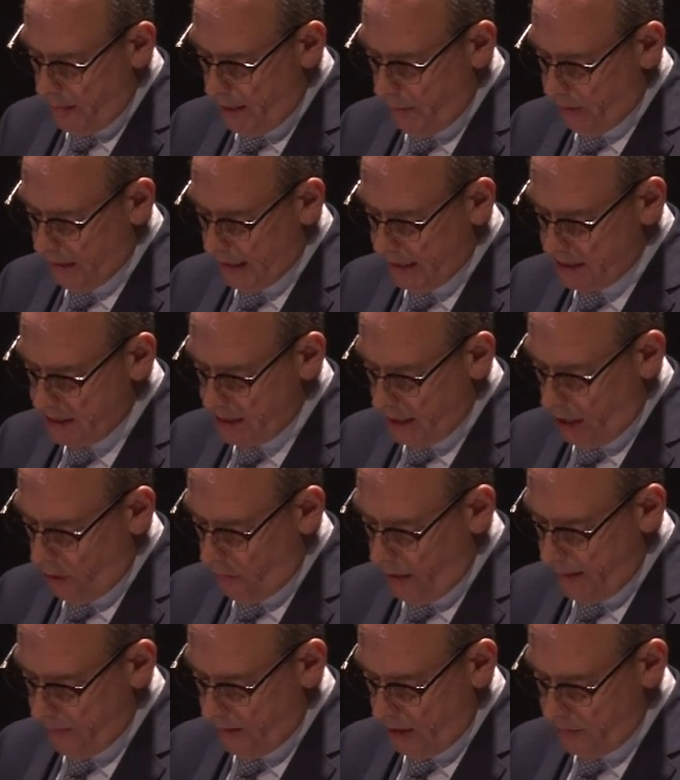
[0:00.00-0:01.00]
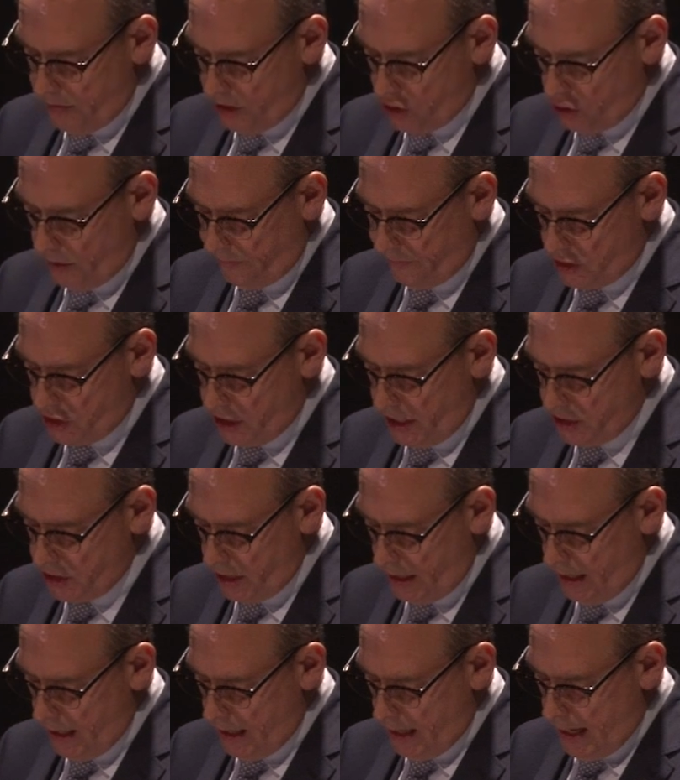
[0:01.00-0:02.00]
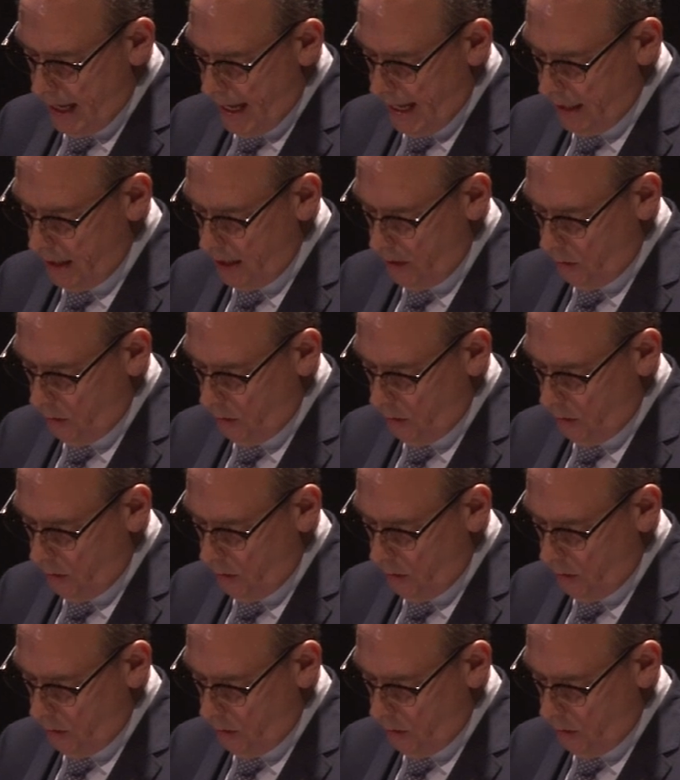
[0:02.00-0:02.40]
the Police and Crime Commissioner for Cheshire, and